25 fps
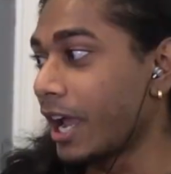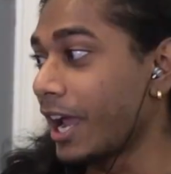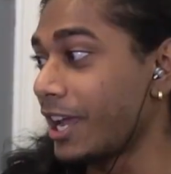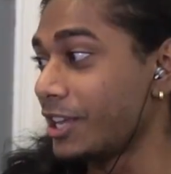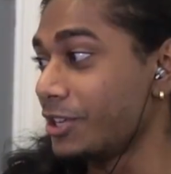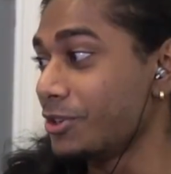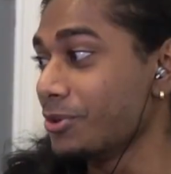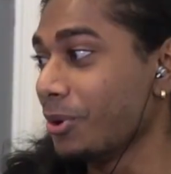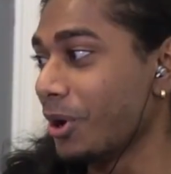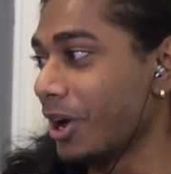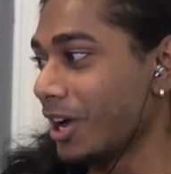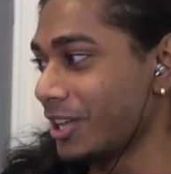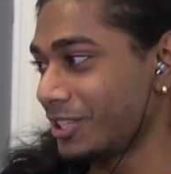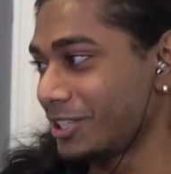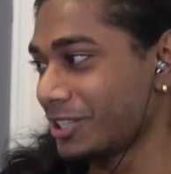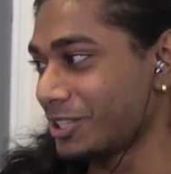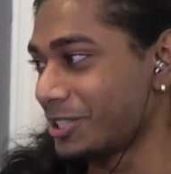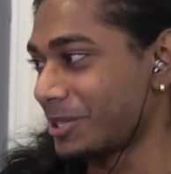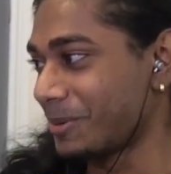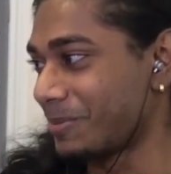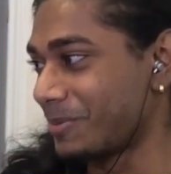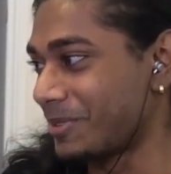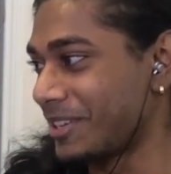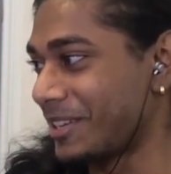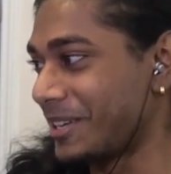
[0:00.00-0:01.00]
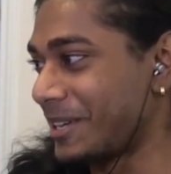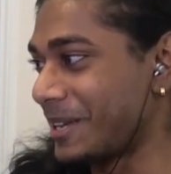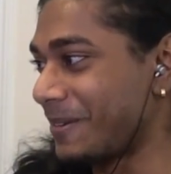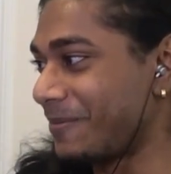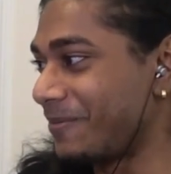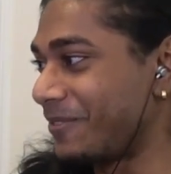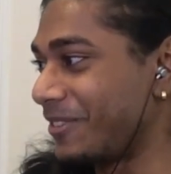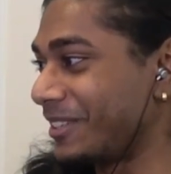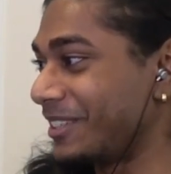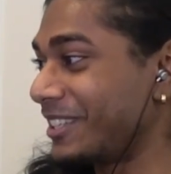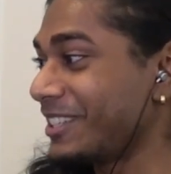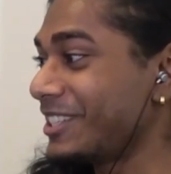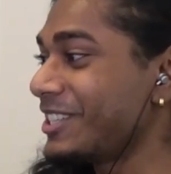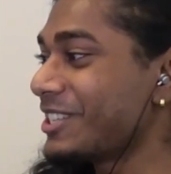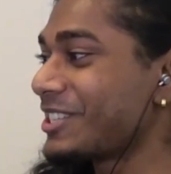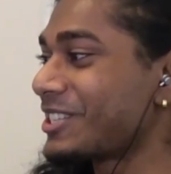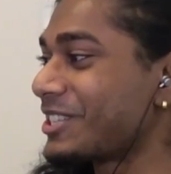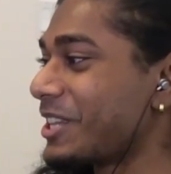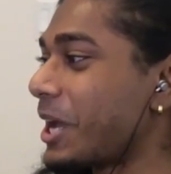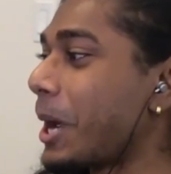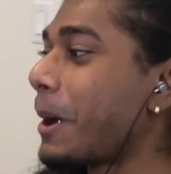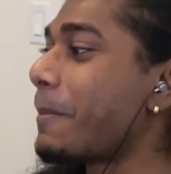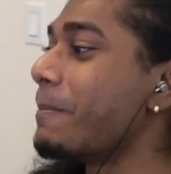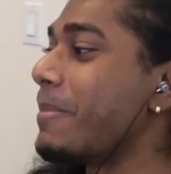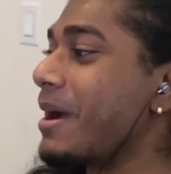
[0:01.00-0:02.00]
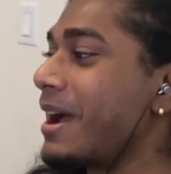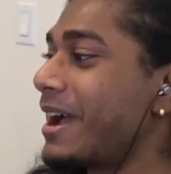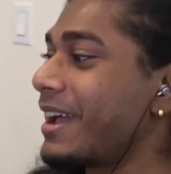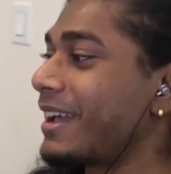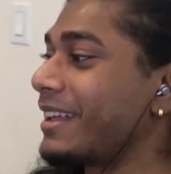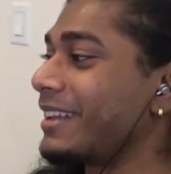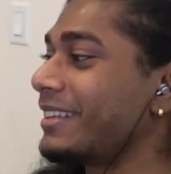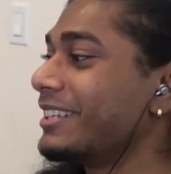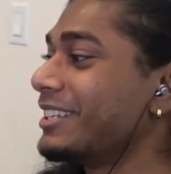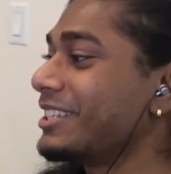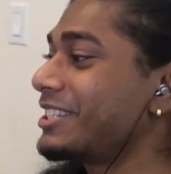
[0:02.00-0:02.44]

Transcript: Hey, you onto something, Game Freak. This is not bad.